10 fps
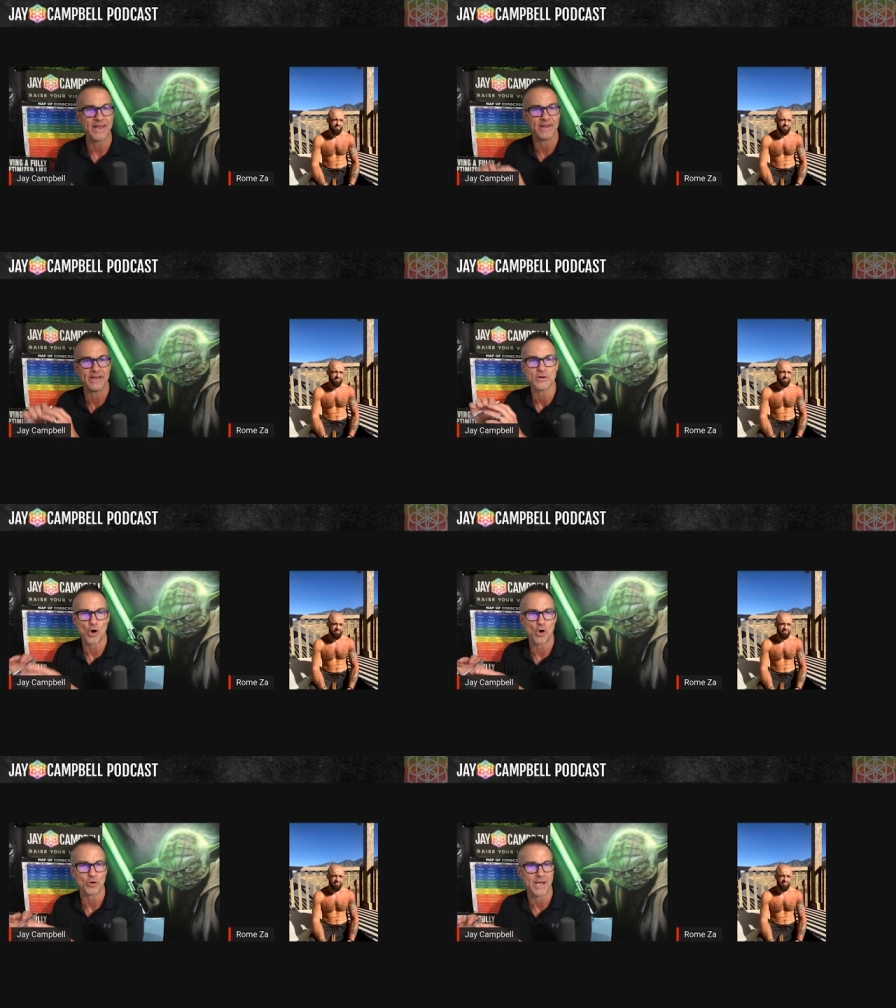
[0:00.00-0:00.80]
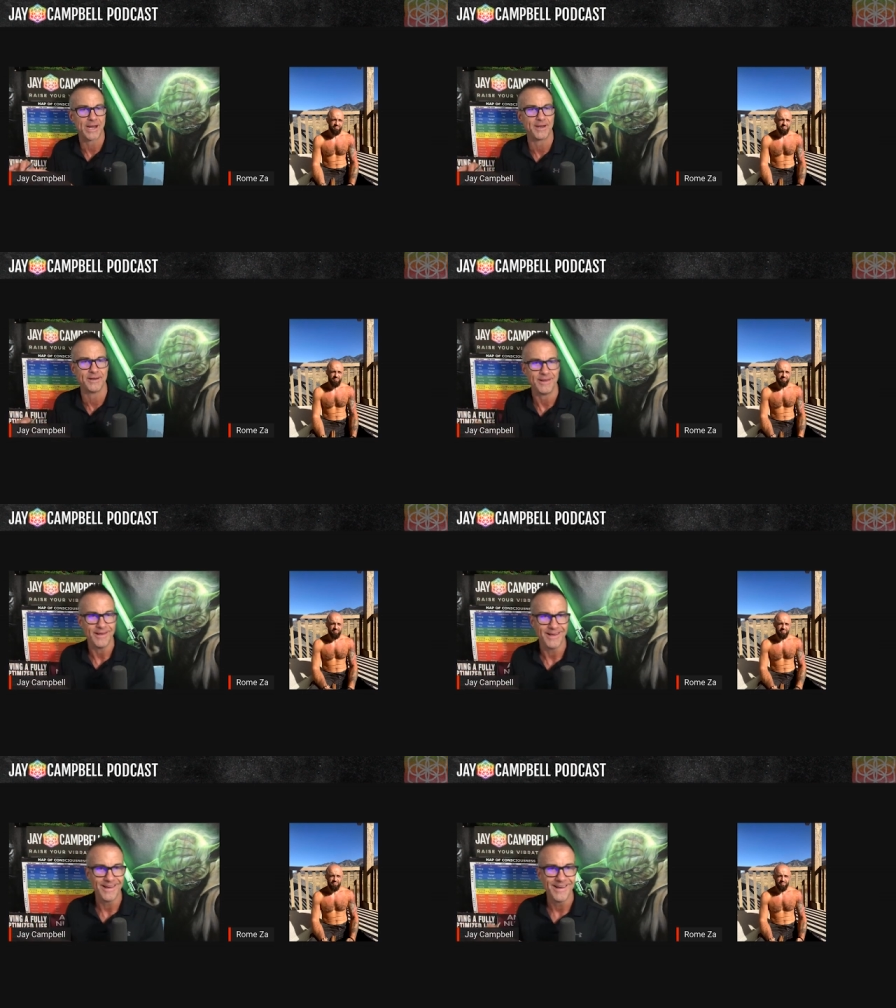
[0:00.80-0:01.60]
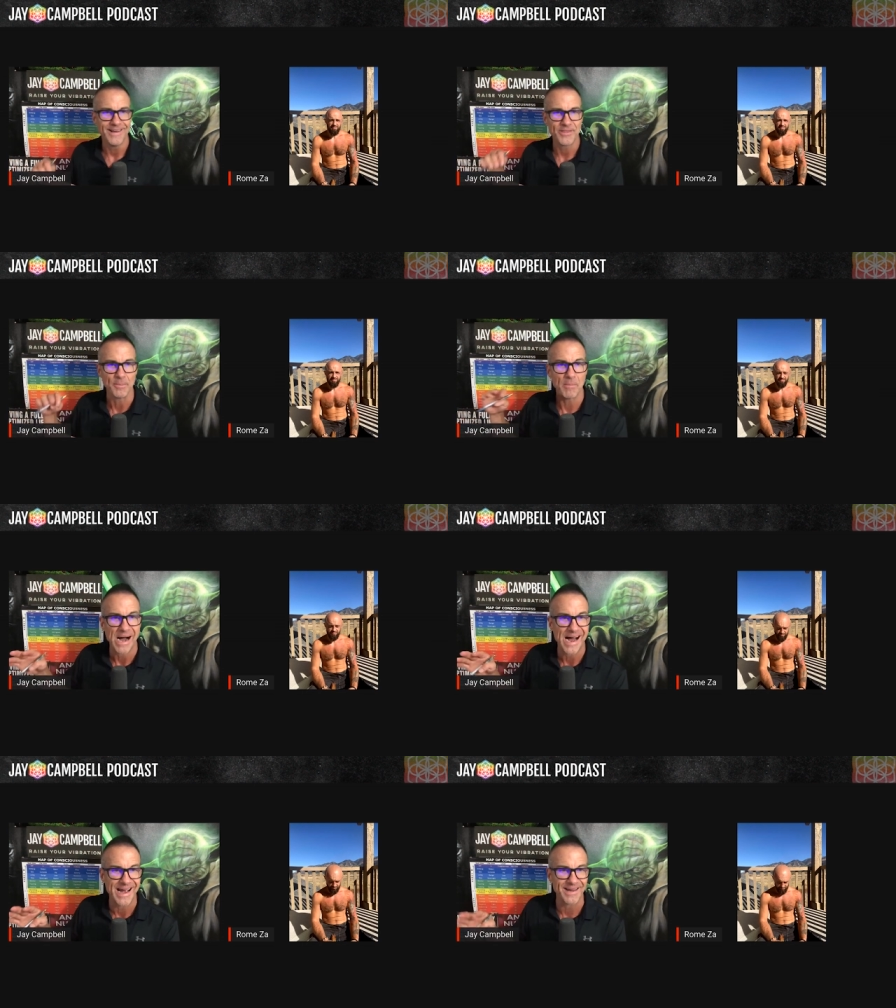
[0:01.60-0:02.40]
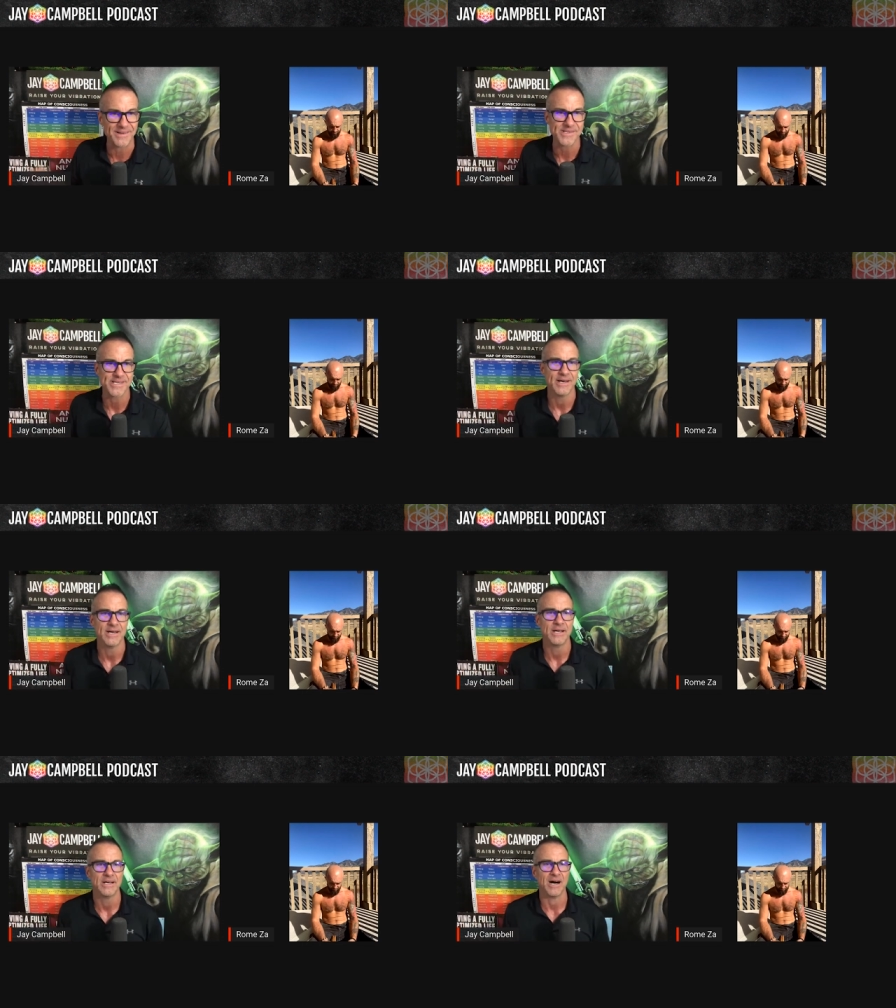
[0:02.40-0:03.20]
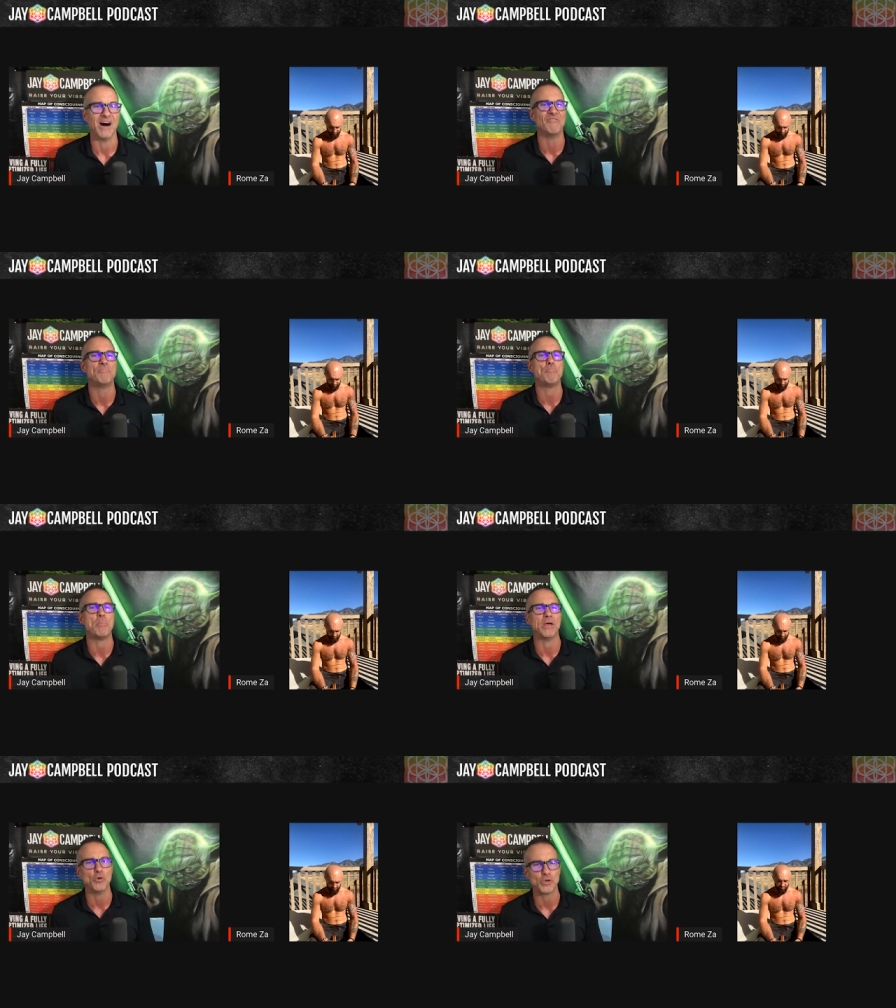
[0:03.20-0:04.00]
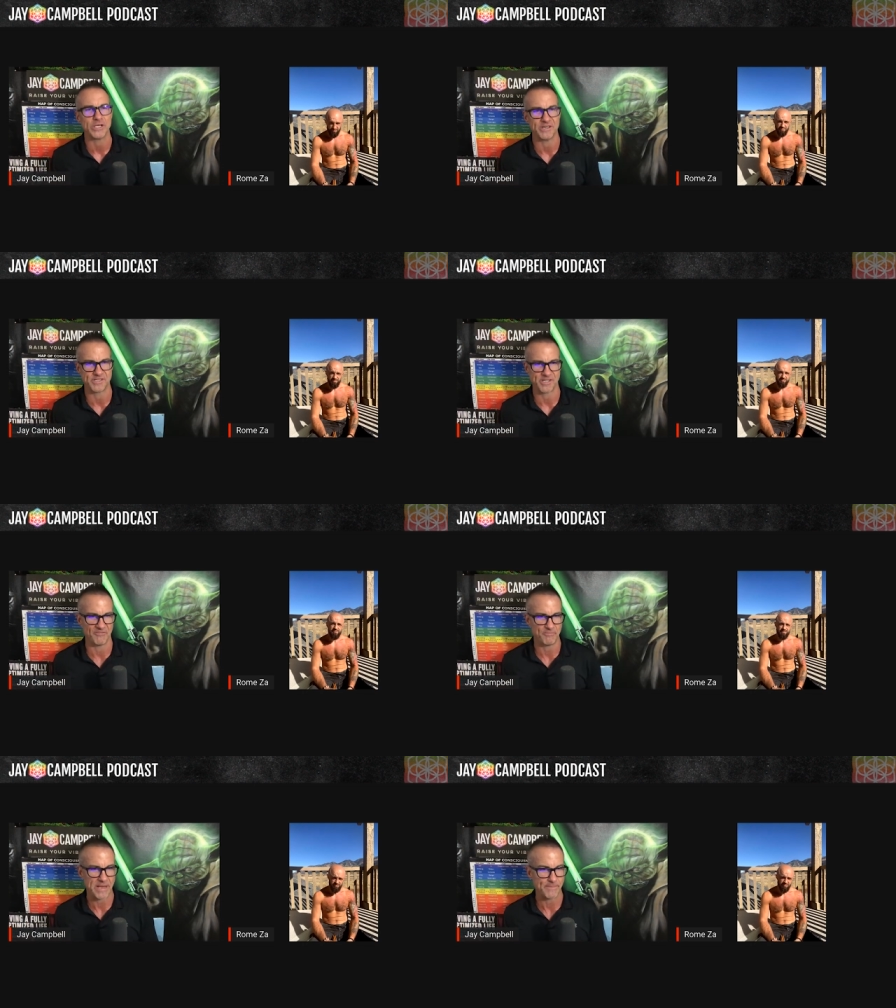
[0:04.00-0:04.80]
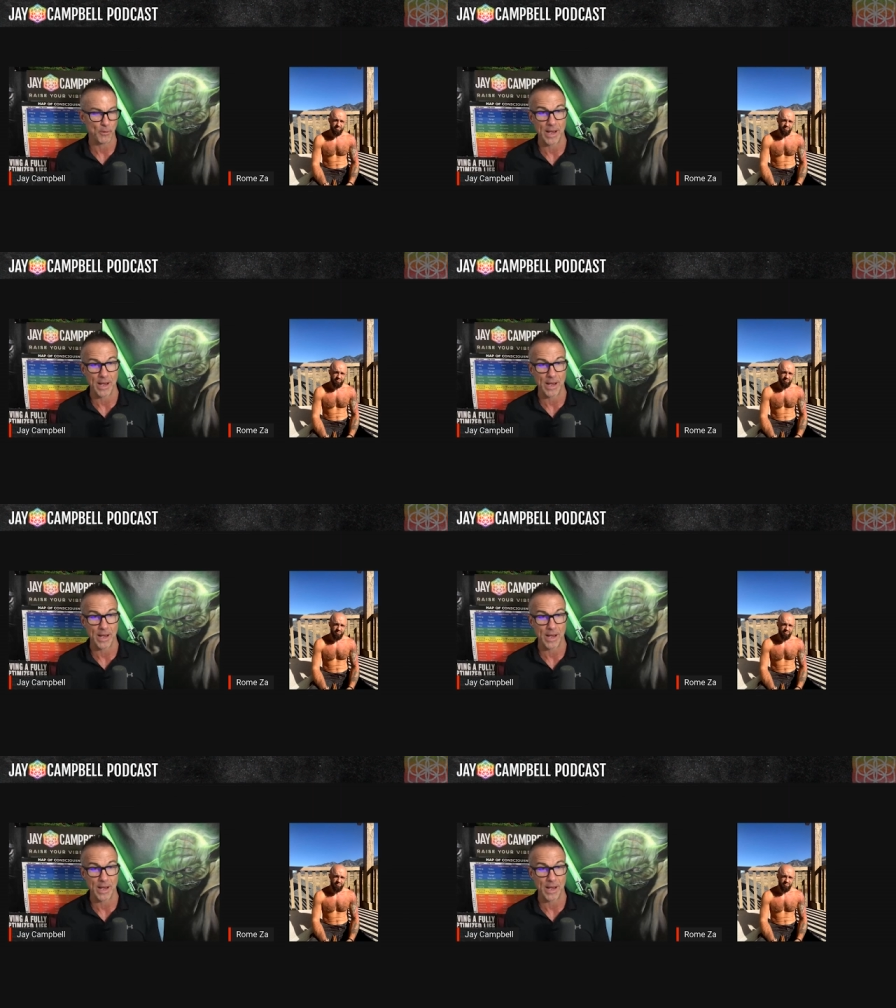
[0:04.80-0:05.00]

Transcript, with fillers: and inculcated the minds of billions of people.